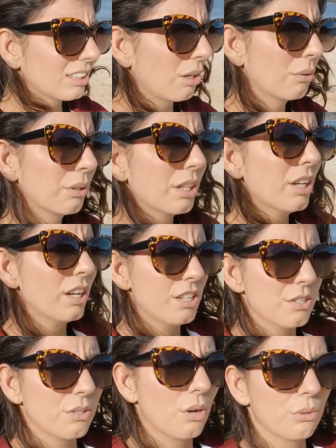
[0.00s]
So
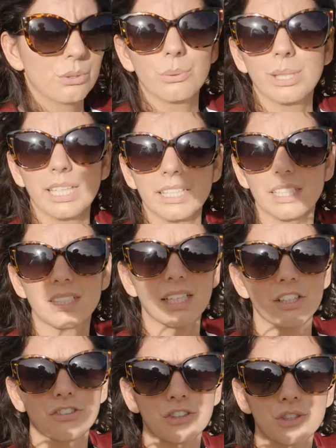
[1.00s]
you go through the Indian
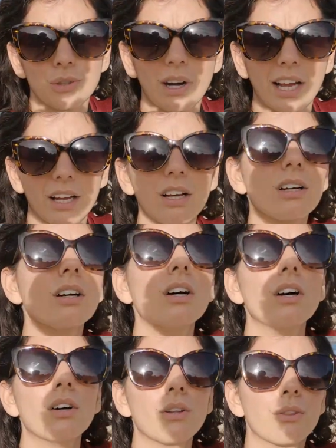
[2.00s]
Nature Trail
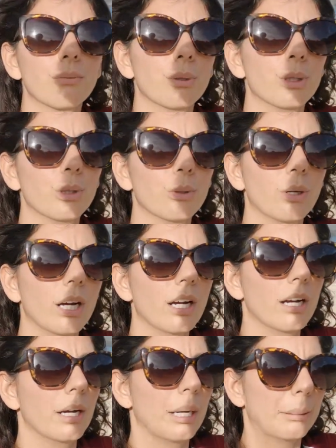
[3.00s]
through,
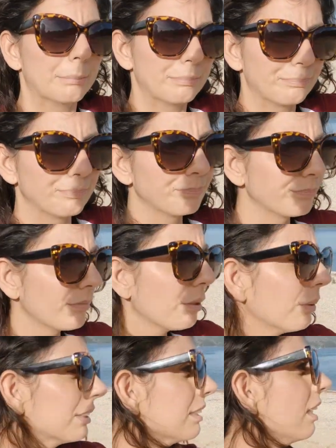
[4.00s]
um,
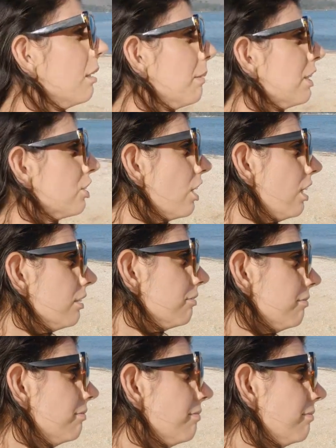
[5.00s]
what's the other beach
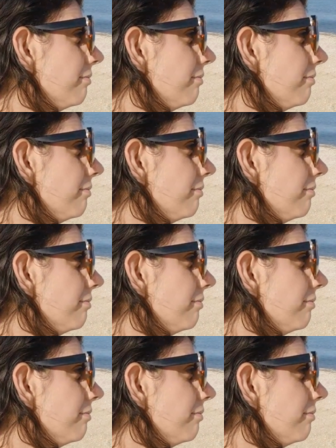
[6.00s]
called?